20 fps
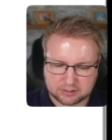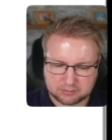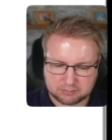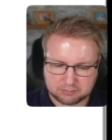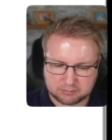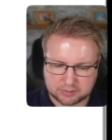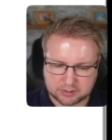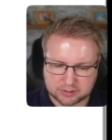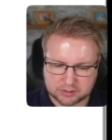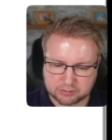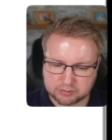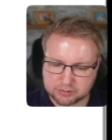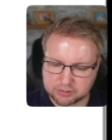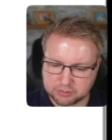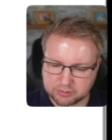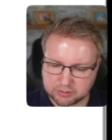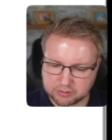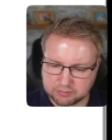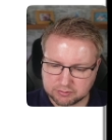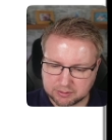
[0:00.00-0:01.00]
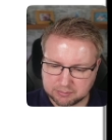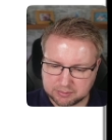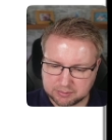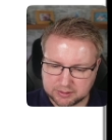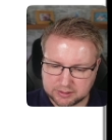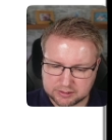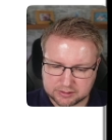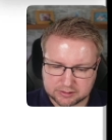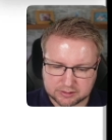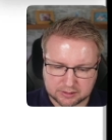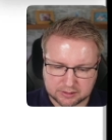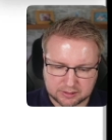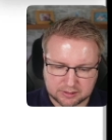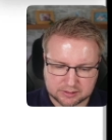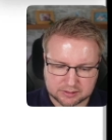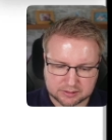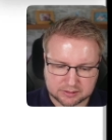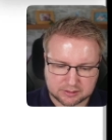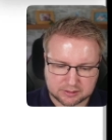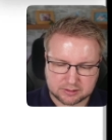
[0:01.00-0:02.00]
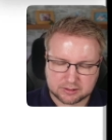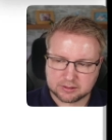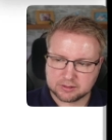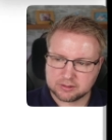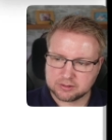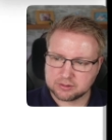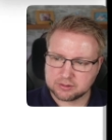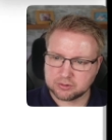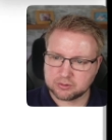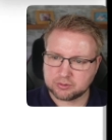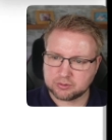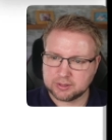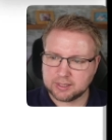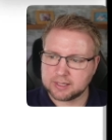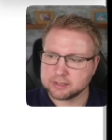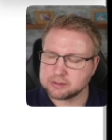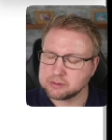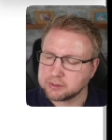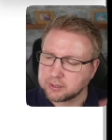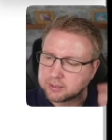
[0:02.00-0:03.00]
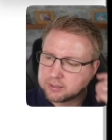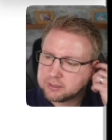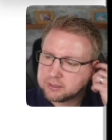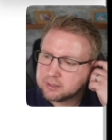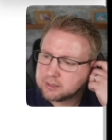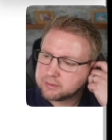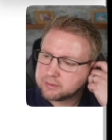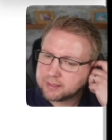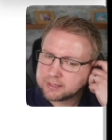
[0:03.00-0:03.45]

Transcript: make sure it's going to the right place. It is. So create. Okay, that's